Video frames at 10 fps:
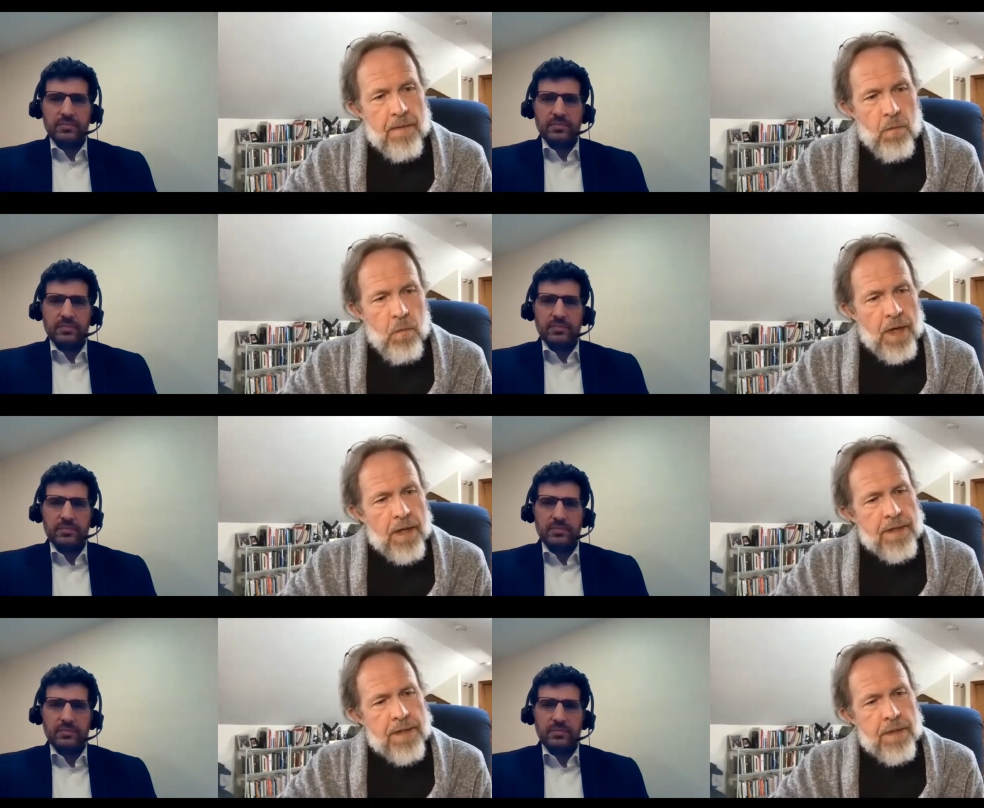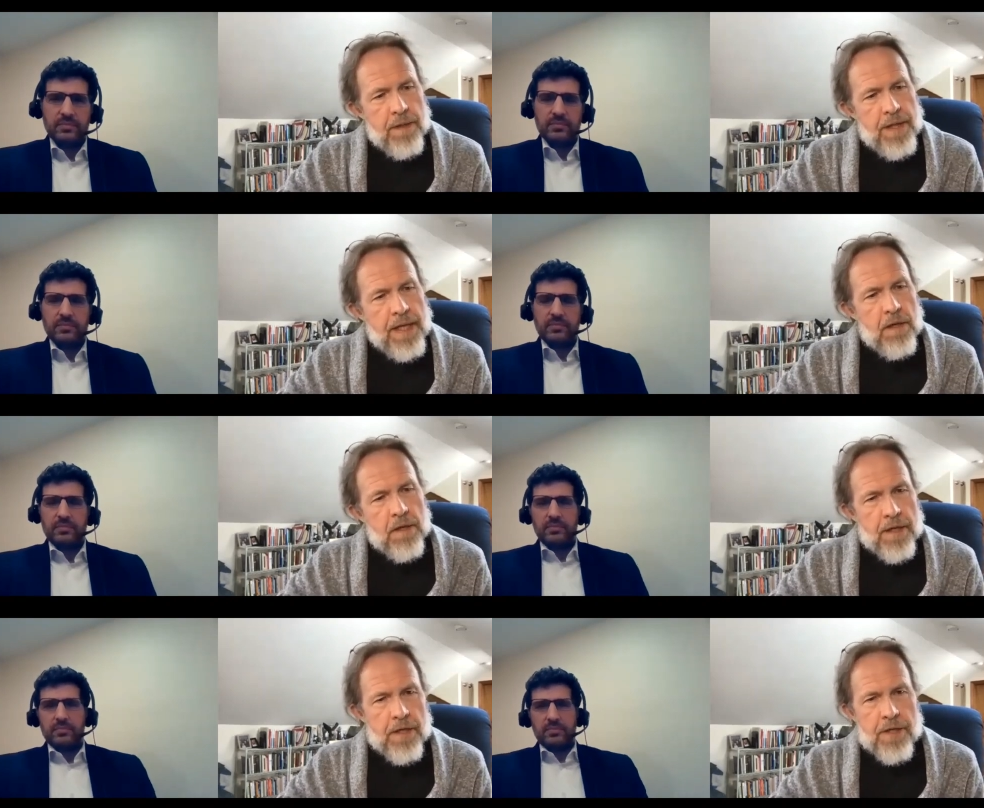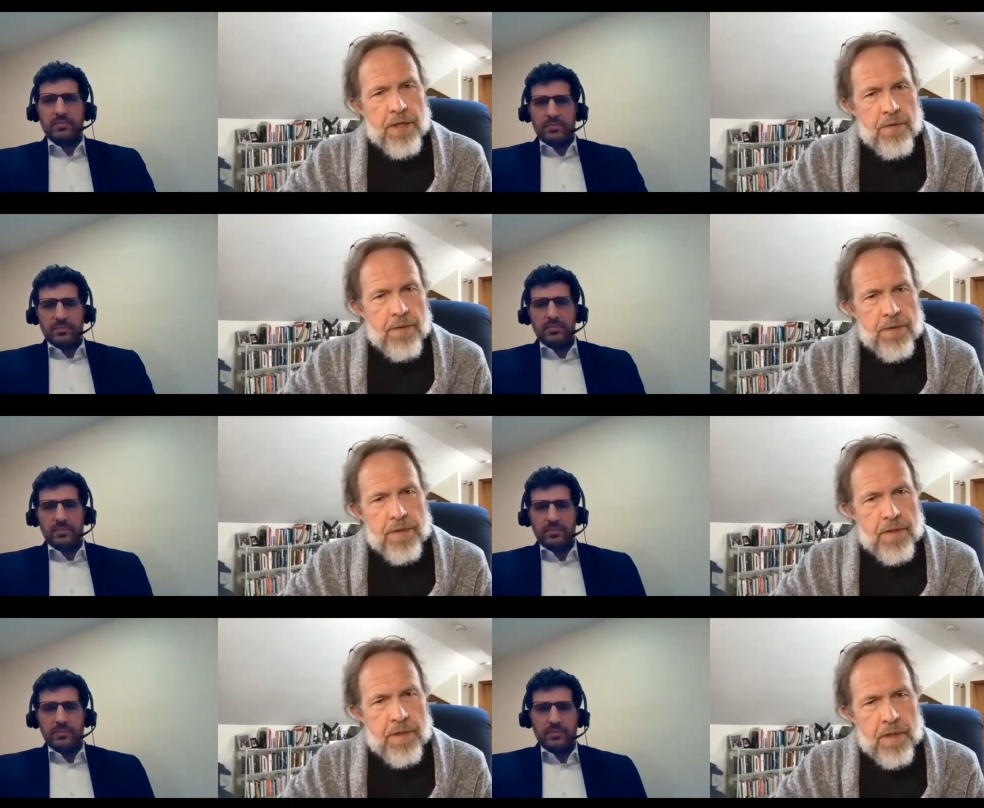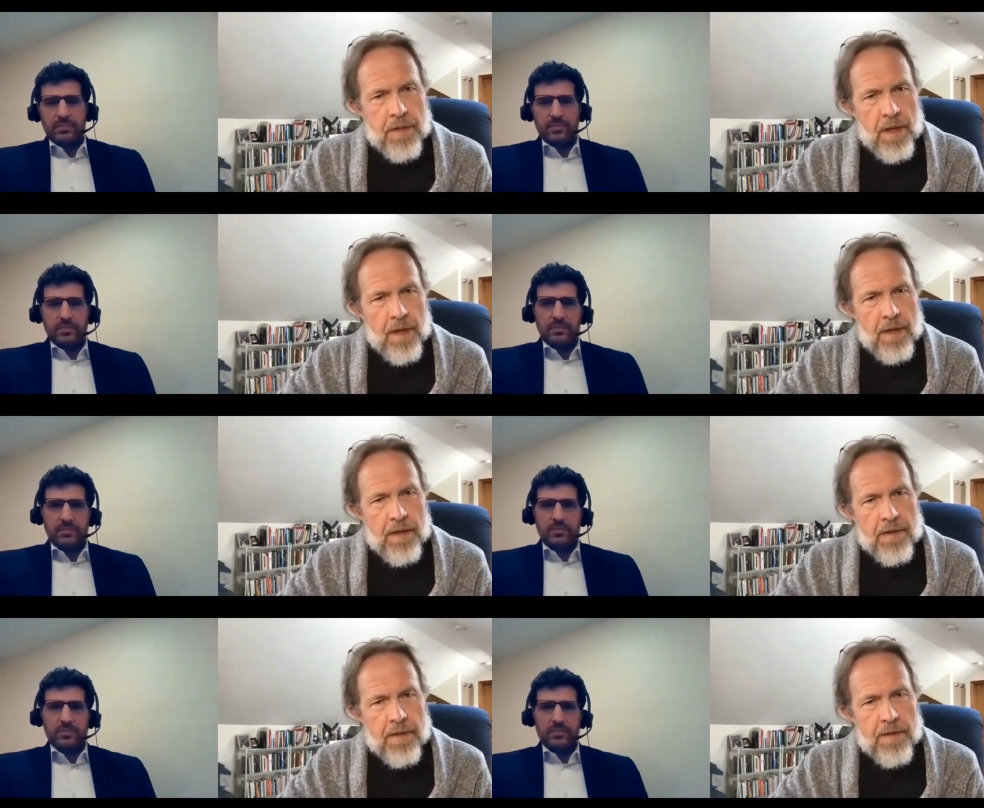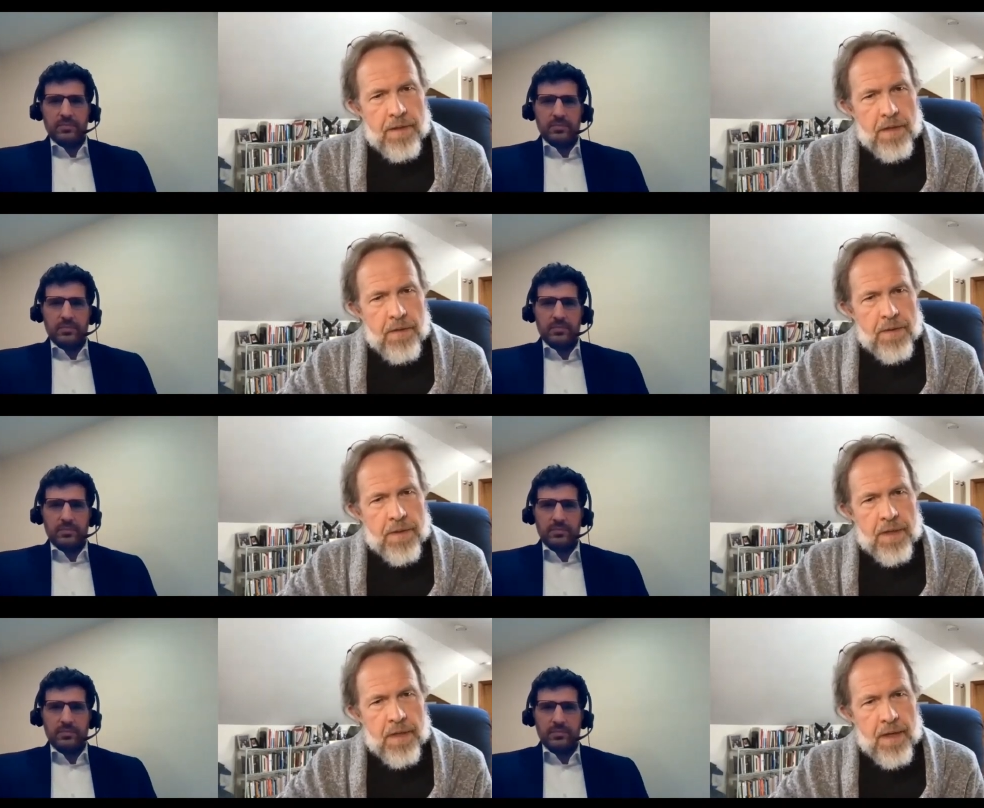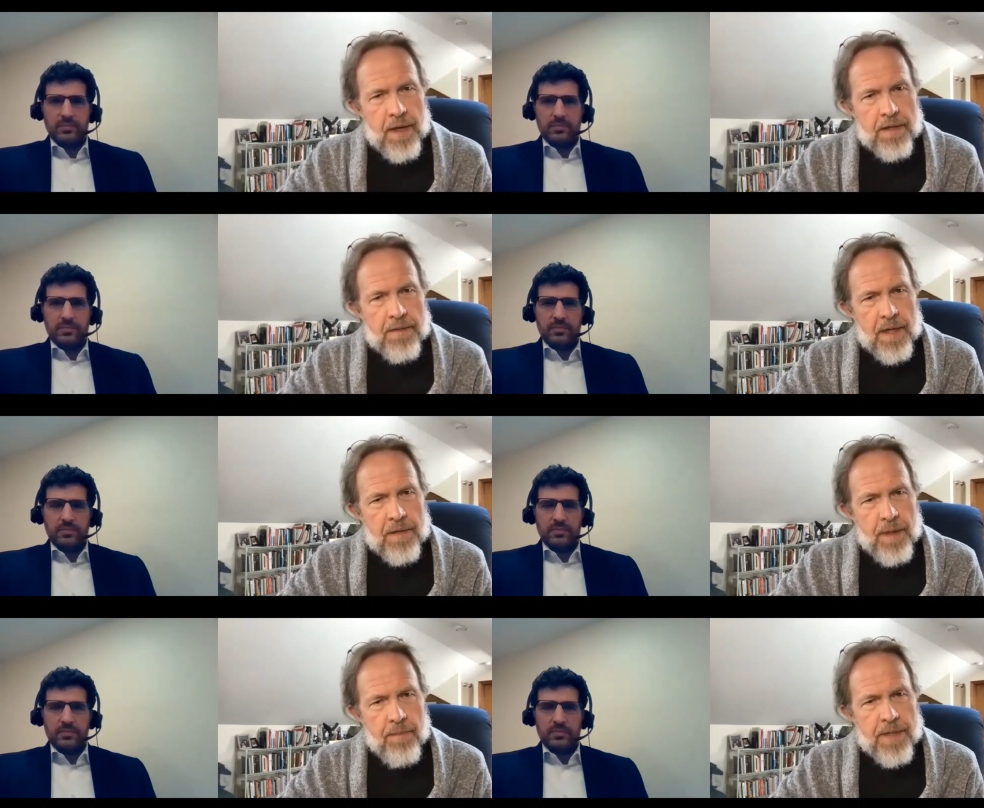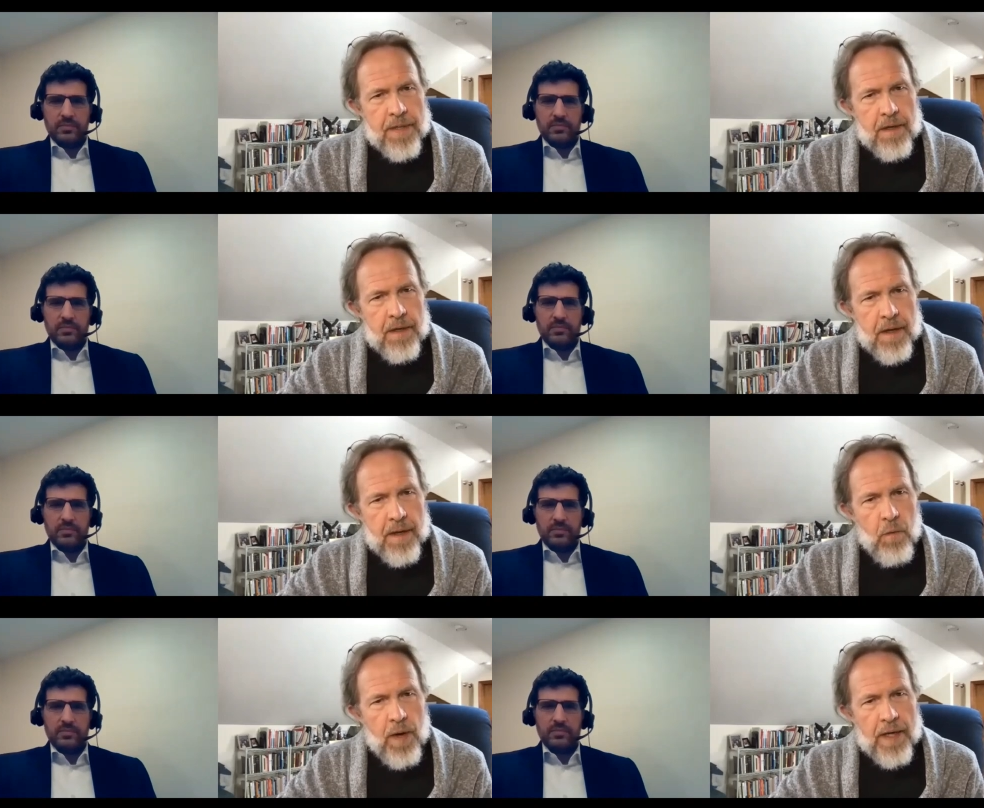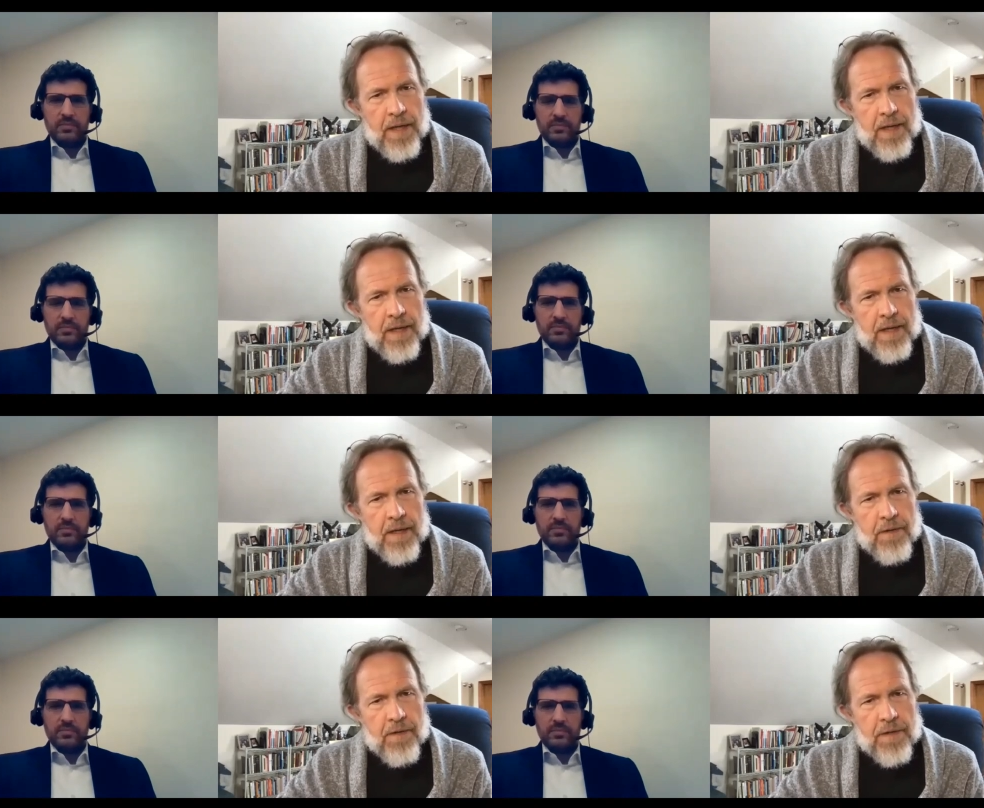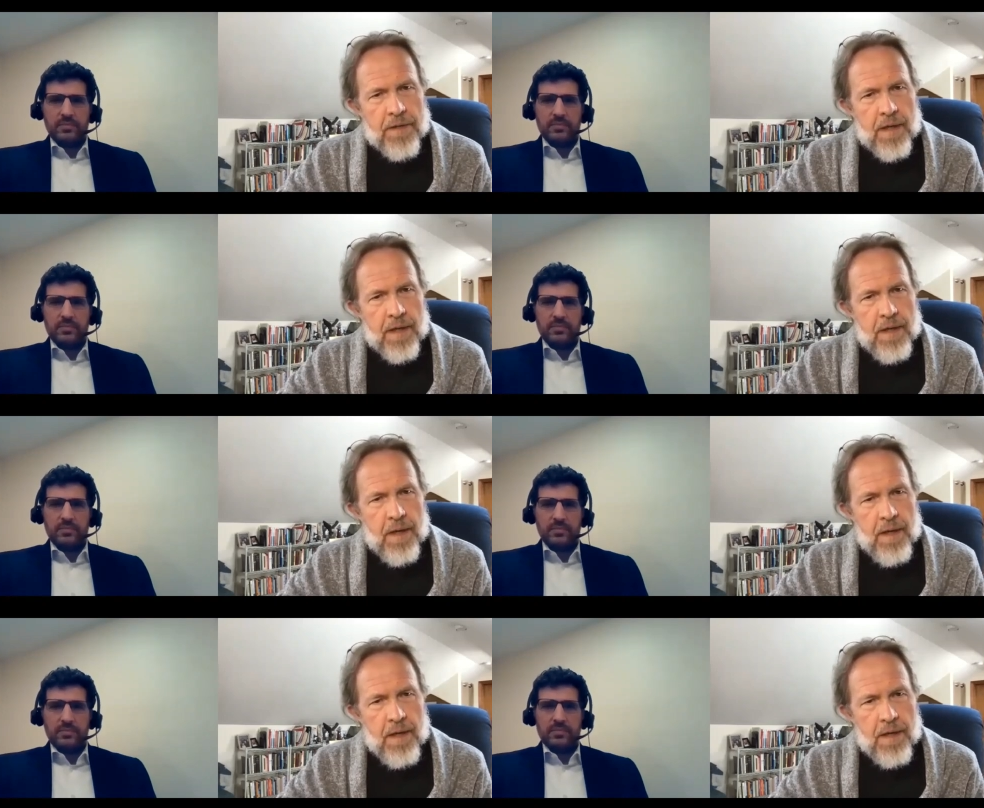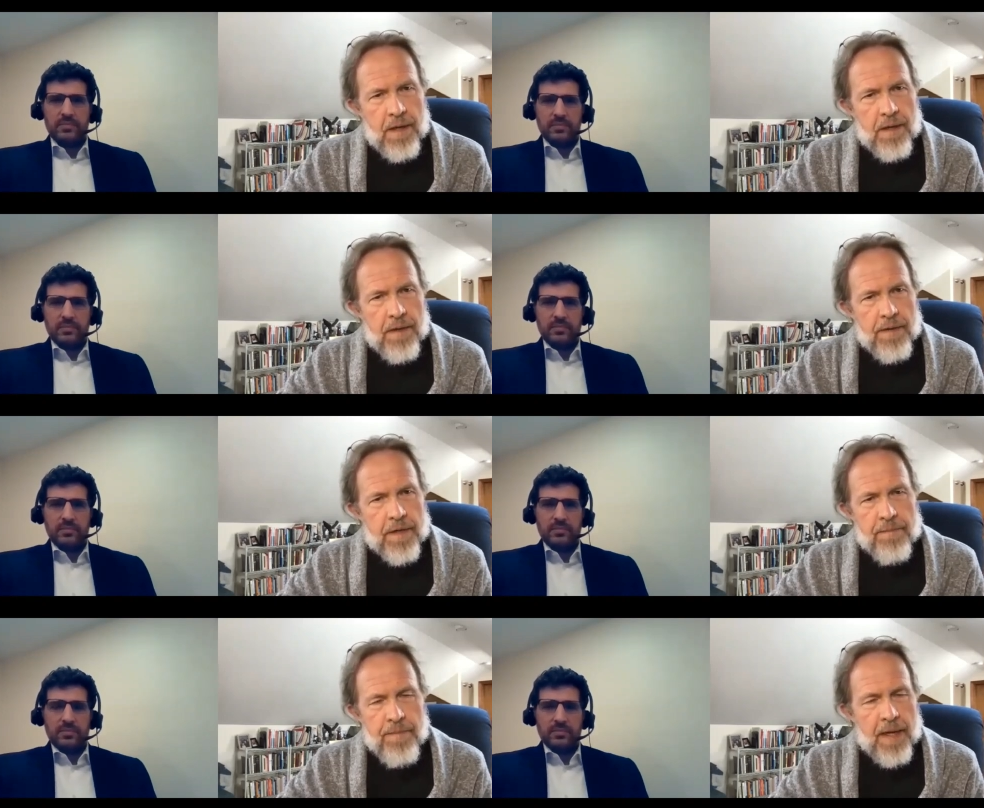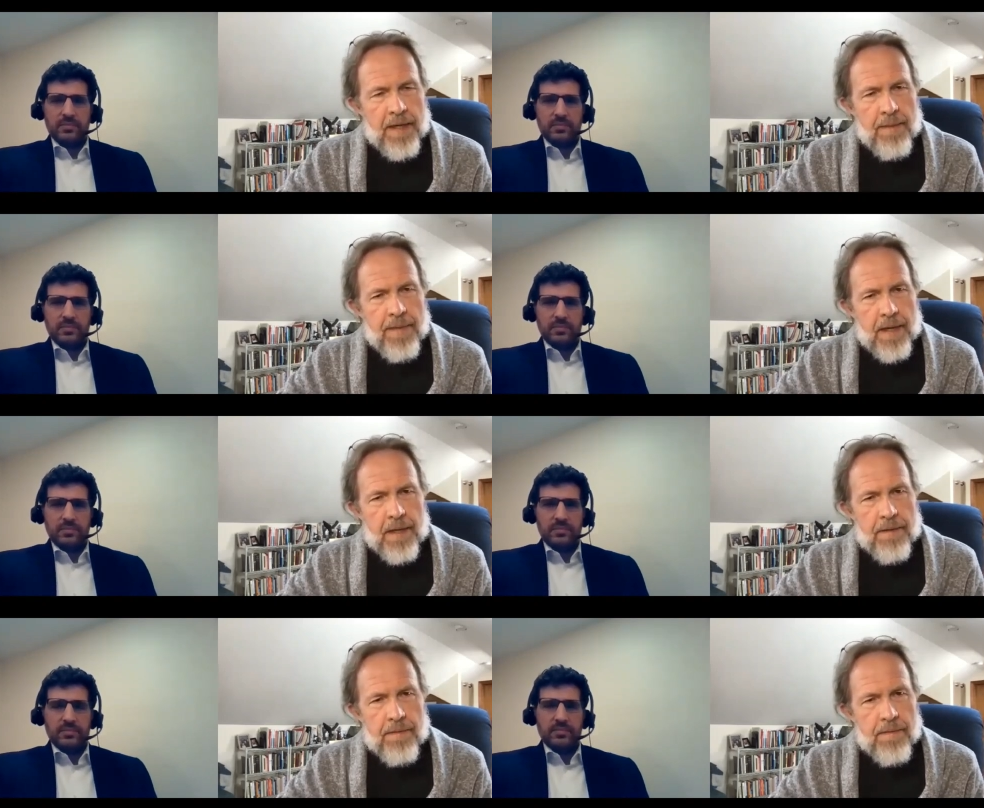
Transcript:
Speaker 1: What legal issues do you see as being particularly weighty and interesting in this pandemic